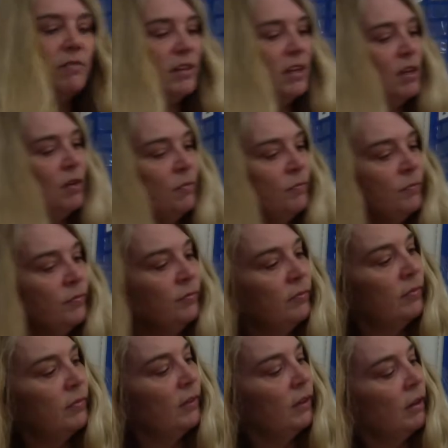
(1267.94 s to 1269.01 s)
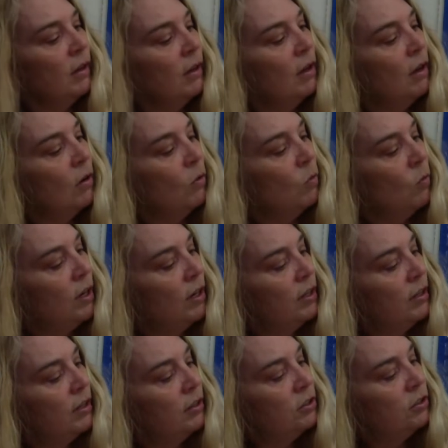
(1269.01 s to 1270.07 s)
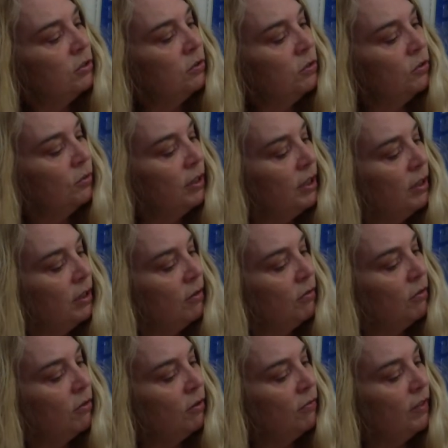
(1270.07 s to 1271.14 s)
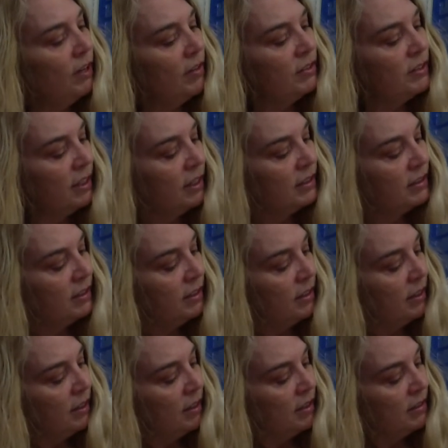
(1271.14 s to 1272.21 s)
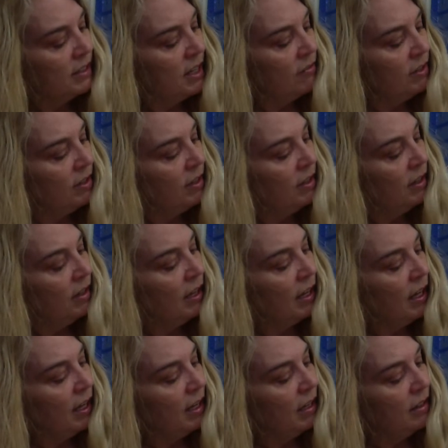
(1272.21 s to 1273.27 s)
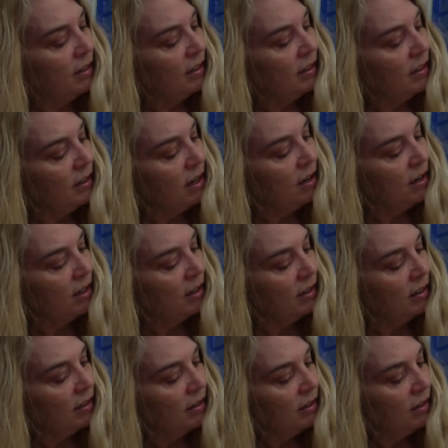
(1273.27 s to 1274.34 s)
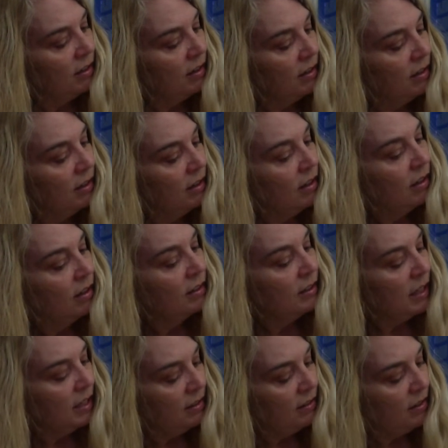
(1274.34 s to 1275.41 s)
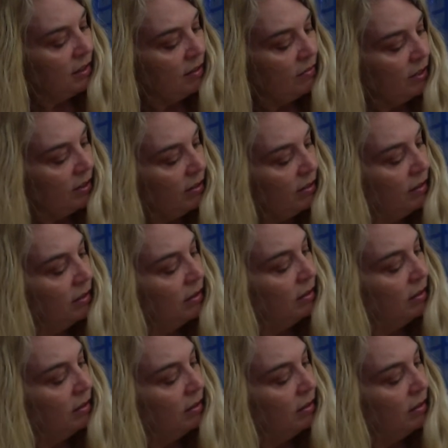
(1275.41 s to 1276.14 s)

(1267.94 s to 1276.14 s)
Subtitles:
them. 1, 2, 3, 4, 5, 6, 7, 8, 9, 10, 11.